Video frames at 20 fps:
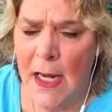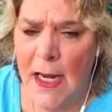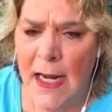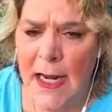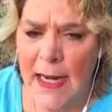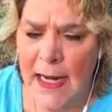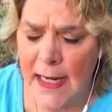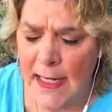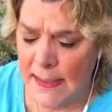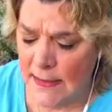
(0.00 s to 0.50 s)

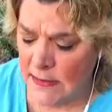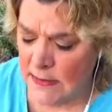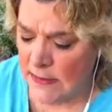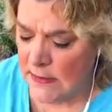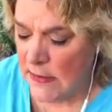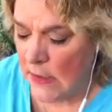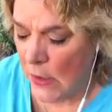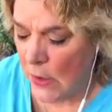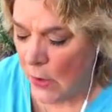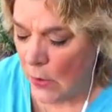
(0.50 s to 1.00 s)
And
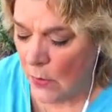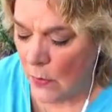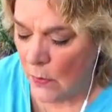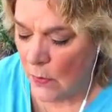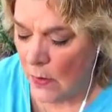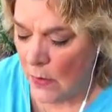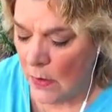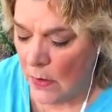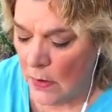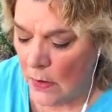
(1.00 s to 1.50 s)

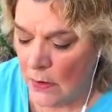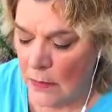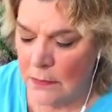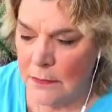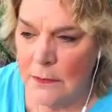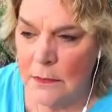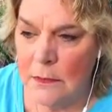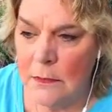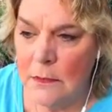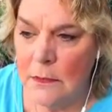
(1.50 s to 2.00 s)
so
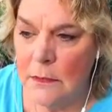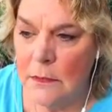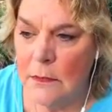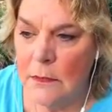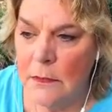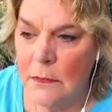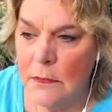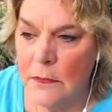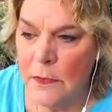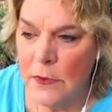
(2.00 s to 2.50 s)

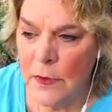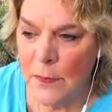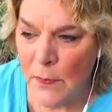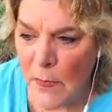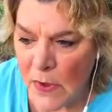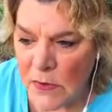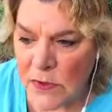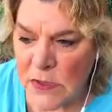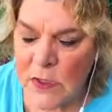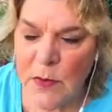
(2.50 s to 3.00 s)
the
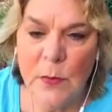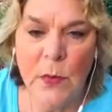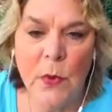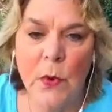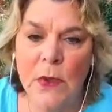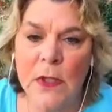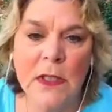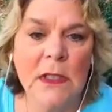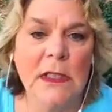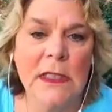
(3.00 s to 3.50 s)
most
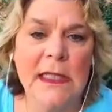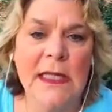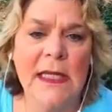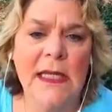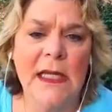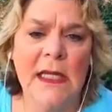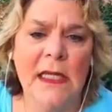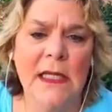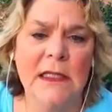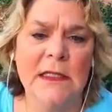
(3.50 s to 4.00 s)
important
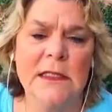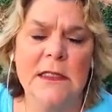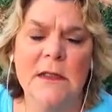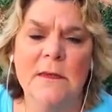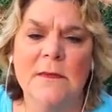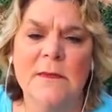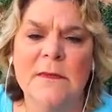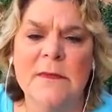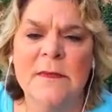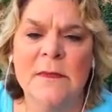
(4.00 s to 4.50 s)
thing is,
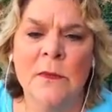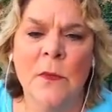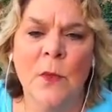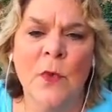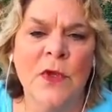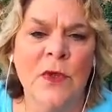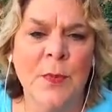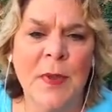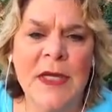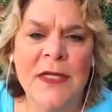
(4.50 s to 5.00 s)

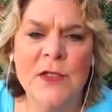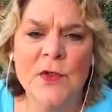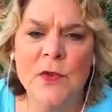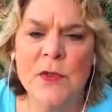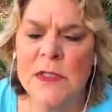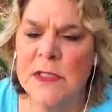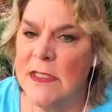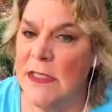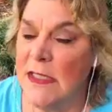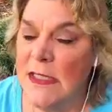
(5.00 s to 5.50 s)
with
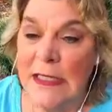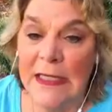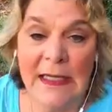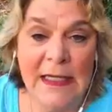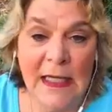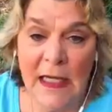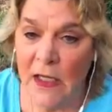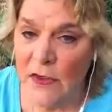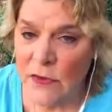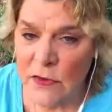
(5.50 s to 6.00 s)
Pinterest and
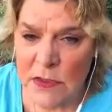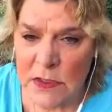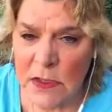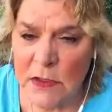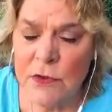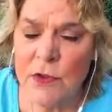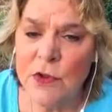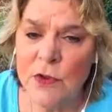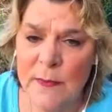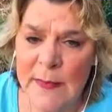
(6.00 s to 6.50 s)
any other
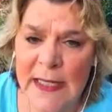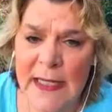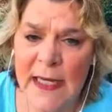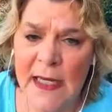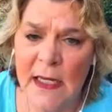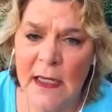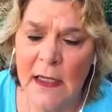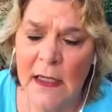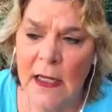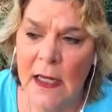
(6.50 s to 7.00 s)
social
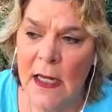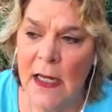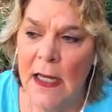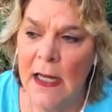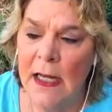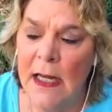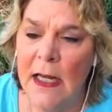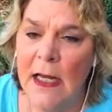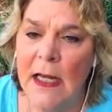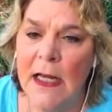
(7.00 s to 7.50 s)
media,
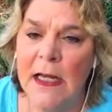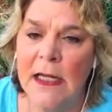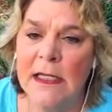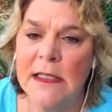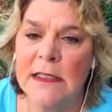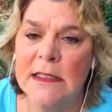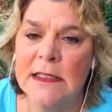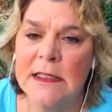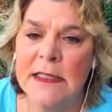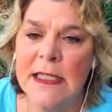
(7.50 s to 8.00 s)

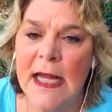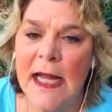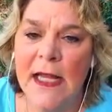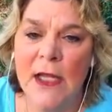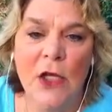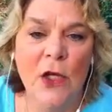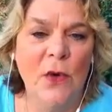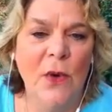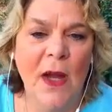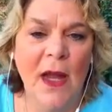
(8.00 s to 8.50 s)
is
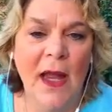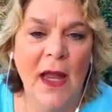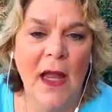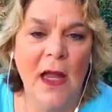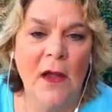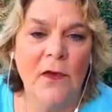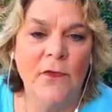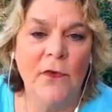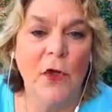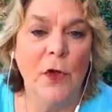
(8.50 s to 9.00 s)
that you
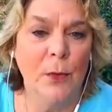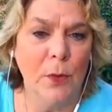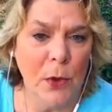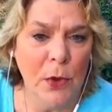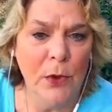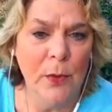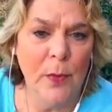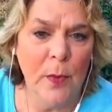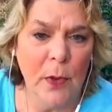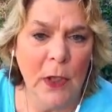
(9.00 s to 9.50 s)
have a
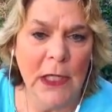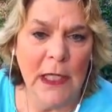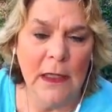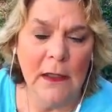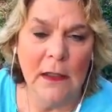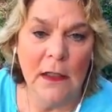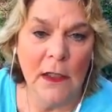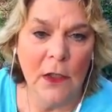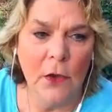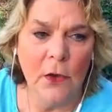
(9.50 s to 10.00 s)
blueprint
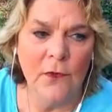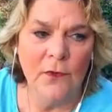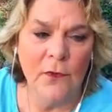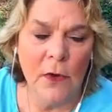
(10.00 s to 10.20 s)
that you're